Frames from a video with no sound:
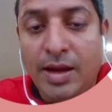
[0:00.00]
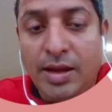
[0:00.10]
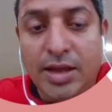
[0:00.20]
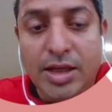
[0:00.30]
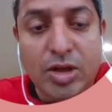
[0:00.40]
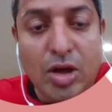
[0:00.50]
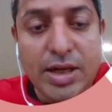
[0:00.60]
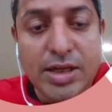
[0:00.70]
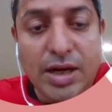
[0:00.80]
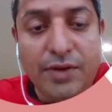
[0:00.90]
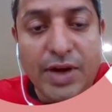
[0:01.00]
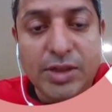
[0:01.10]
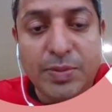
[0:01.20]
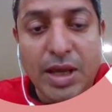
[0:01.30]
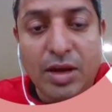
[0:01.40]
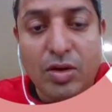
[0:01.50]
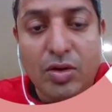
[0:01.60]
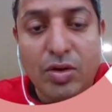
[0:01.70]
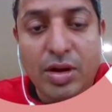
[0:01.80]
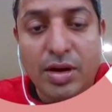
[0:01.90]
These knowledge artifacts may
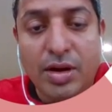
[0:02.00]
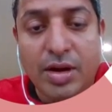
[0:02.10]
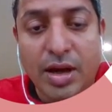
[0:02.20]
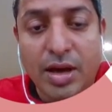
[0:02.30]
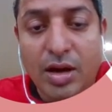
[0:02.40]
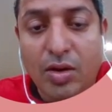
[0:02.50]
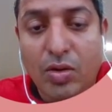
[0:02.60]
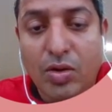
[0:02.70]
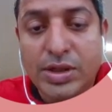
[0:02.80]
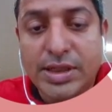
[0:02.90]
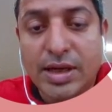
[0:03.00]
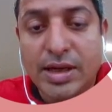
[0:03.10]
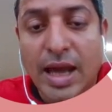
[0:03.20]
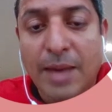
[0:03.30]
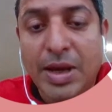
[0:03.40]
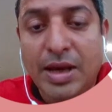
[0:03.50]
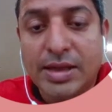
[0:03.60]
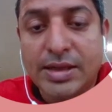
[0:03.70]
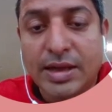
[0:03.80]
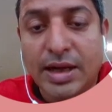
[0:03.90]
include trigger codes, timing
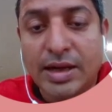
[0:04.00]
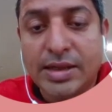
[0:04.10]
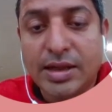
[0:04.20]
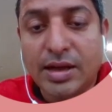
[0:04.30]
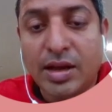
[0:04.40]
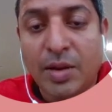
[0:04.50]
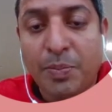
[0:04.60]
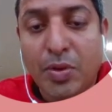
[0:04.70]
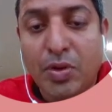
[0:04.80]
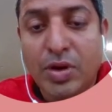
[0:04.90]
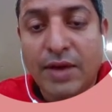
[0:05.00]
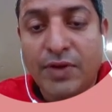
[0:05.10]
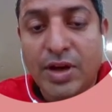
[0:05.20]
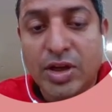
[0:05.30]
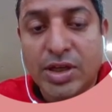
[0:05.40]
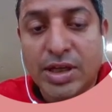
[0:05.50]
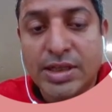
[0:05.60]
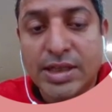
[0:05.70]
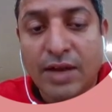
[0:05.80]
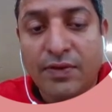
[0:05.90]
constraints, report
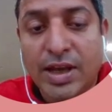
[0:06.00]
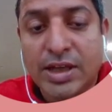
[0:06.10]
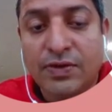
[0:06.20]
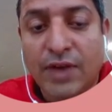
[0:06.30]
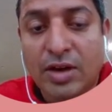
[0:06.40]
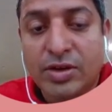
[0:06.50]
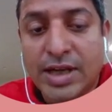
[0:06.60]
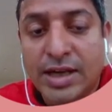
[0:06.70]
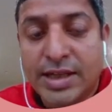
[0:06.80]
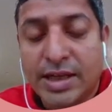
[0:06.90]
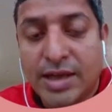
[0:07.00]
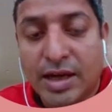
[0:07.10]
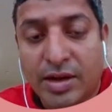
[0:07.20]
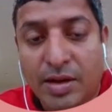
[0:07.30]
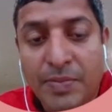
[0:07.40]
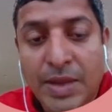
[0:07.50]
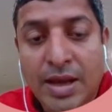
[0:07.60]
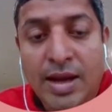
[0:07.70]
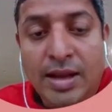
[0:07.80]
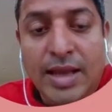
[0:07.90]
definitions, surveys, value sets, etc.
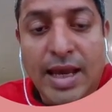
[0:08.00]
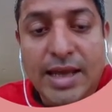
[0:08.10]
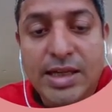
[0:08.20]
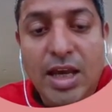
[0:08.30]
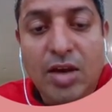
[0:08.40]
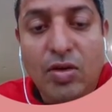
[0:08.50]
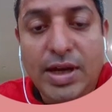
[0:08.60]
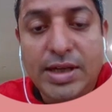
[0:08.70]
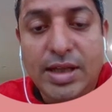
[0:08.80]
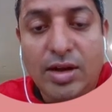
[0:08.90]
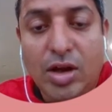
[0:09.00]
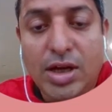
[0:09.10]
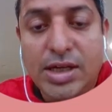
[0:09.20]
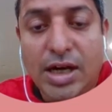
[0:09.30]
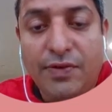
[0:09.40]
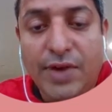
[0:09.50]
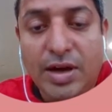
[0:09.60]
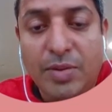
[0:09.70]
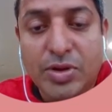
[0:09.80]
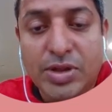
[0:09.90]
The SDA queries the knowledge artifact
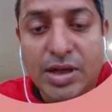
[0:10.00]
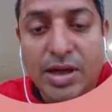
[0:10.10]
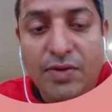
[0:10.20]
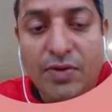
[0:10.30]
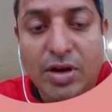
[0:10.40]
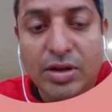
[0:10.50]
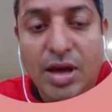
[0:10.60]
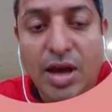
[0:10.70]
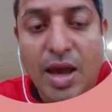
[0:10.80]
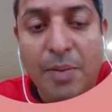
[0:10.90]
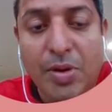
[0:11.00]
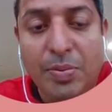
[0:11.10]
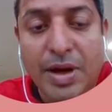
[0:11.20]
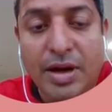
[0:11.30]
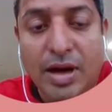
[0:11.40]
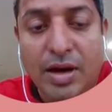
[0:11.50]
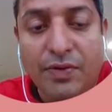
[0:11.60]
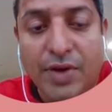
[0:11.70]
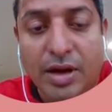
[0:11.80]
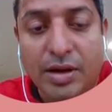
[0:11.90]
repository for the appropriate
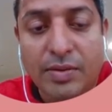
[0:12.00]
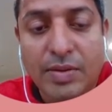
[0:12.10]
artifact.